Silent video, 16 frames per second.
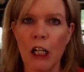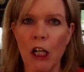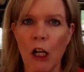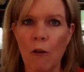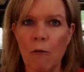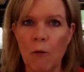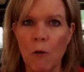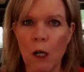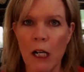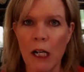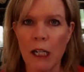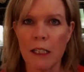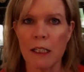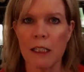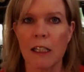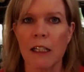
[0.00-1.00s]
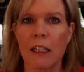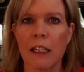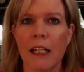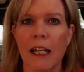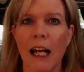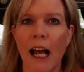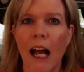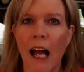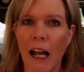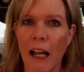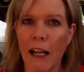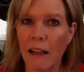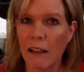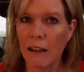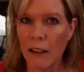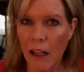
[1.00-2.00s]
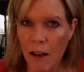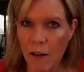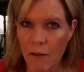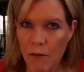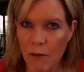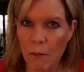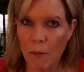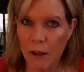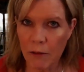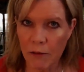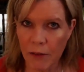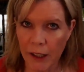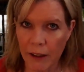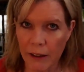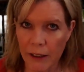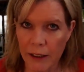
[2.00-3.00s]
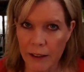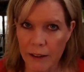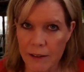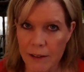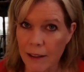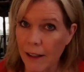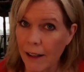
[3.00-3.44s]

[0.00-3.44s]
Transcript: Go for it. I love my filings